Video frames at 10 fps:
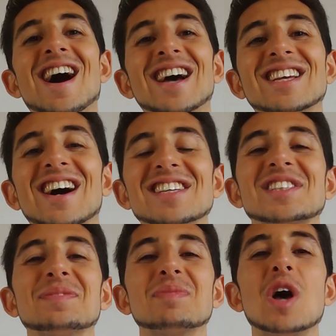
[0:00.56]
Hi
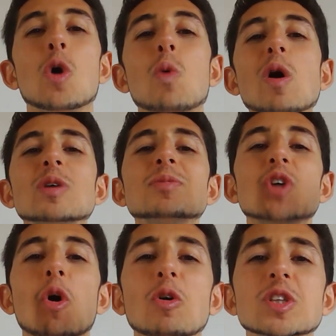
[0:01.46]
guys, welcome
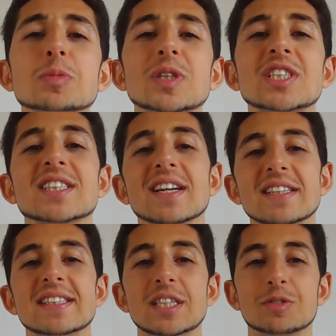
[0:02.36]
to Oxbridge
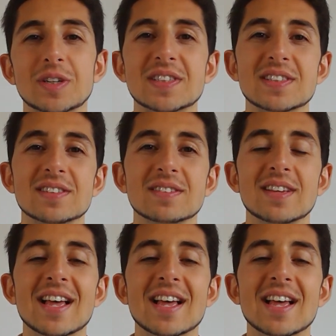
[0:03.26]
Study Secrets.